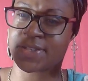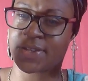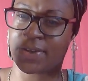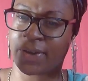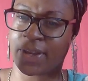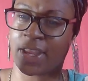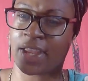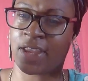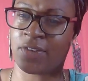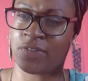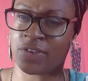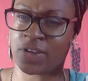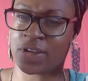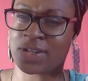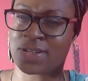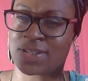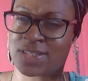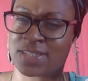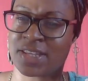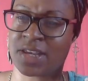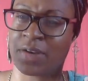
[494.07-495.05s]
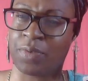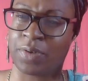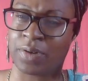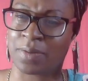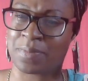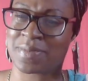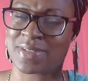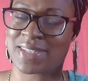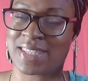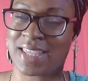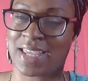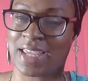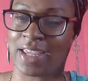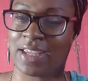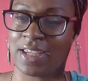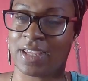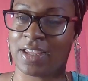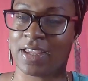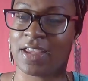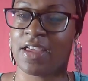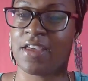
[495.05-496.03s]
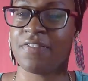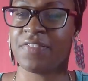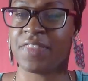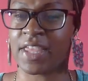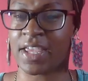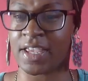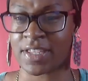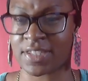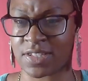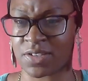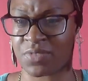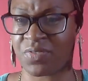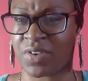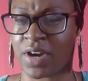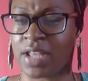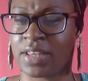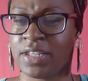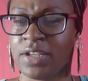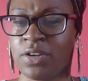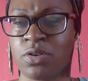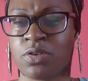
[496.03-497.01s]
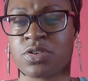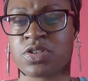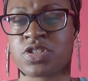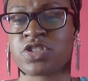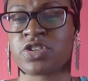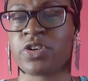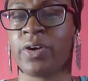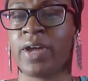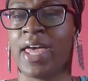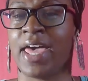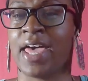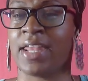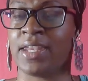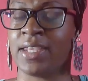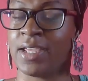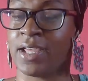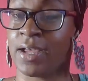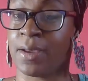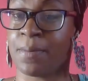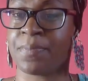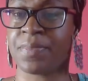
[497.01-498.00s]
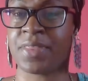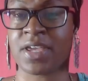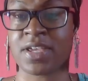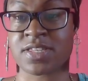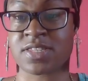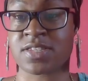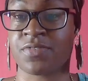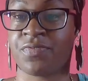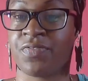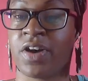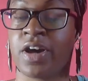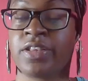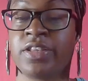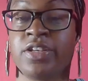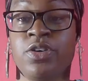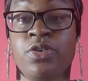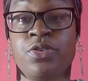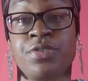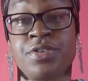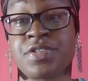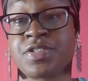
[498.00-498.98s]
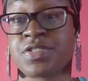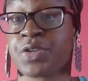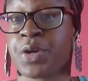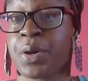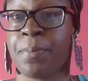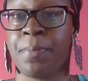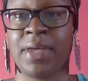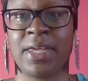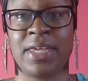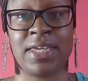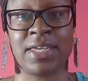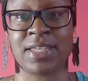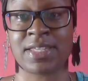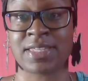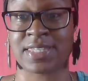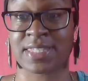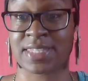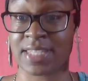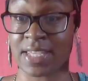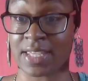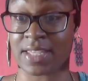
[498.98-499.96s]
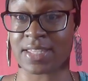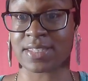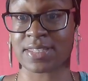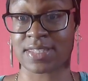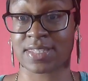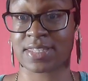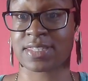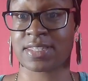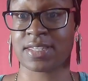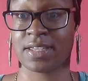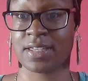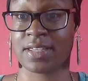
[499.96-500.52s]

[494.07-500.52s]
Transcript: Okay, if you understand what I'm saying, things are finally going to start adding up. Things are finally going to start making sense.